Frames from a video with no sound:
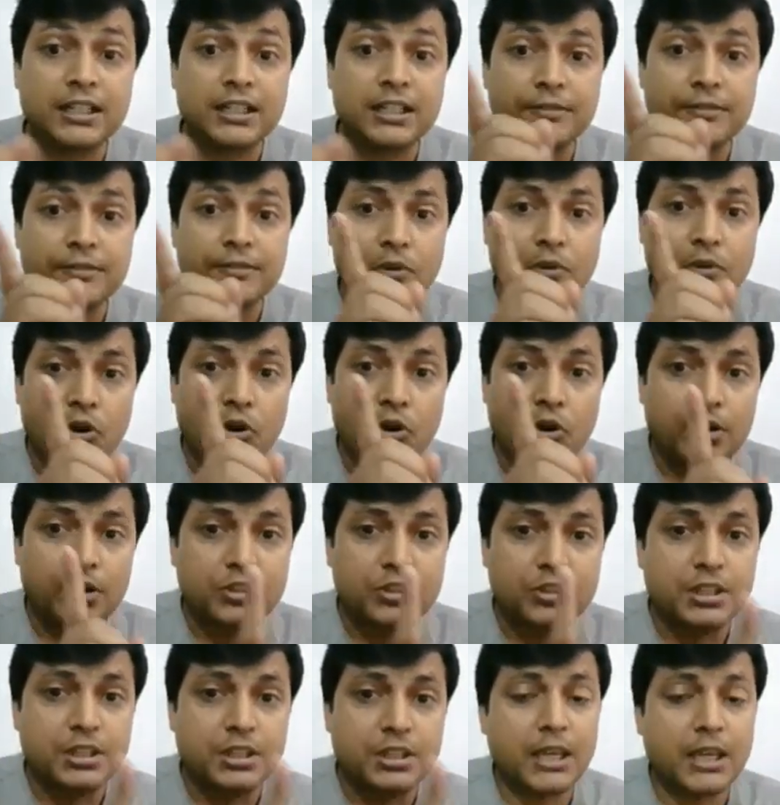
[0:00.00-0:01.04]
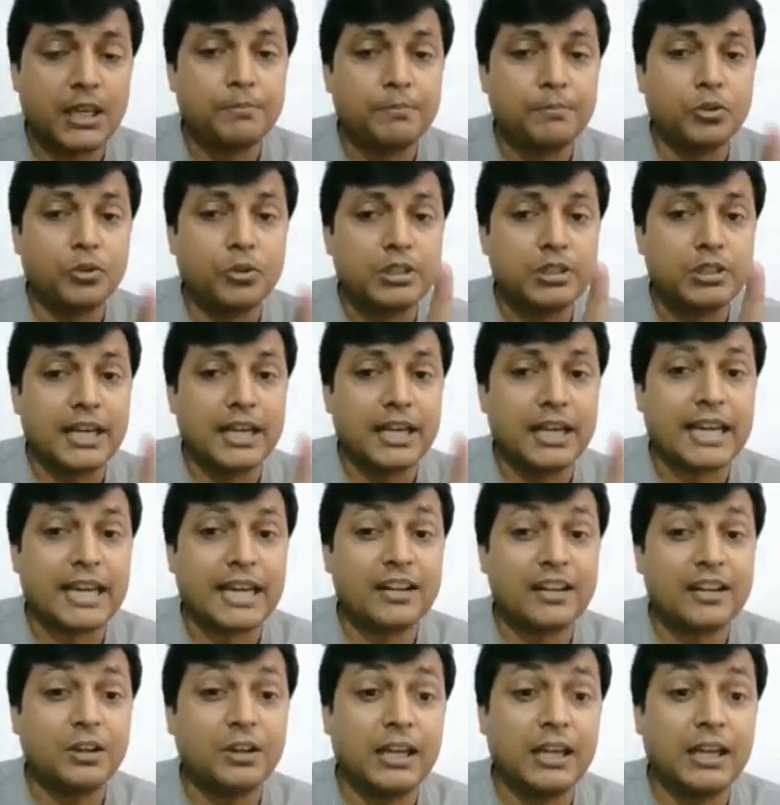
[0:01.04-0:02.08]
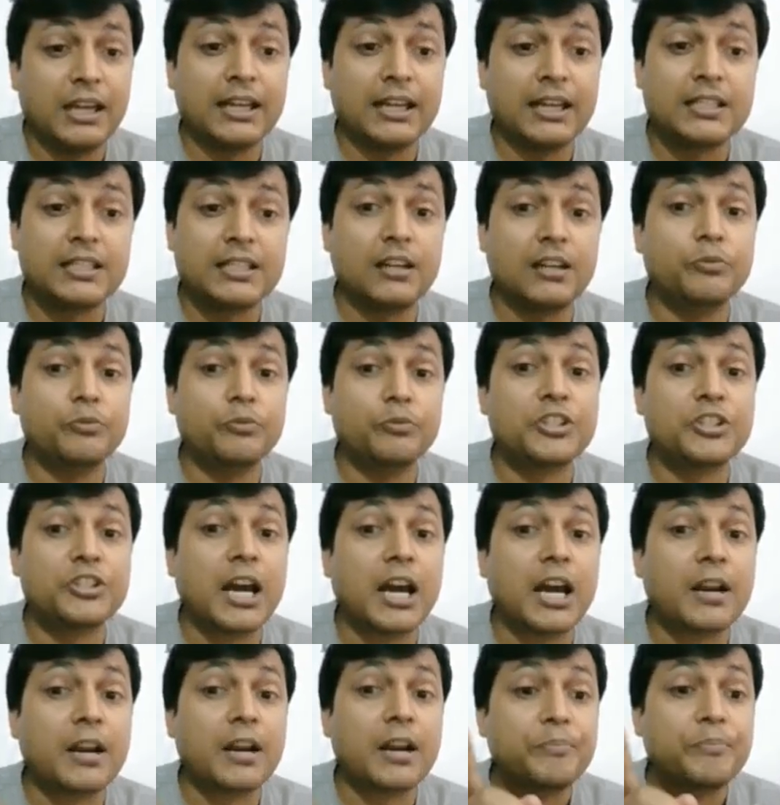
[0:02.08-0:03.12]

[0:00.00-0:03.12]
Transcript: directly forms the embryo sac and the egg cell,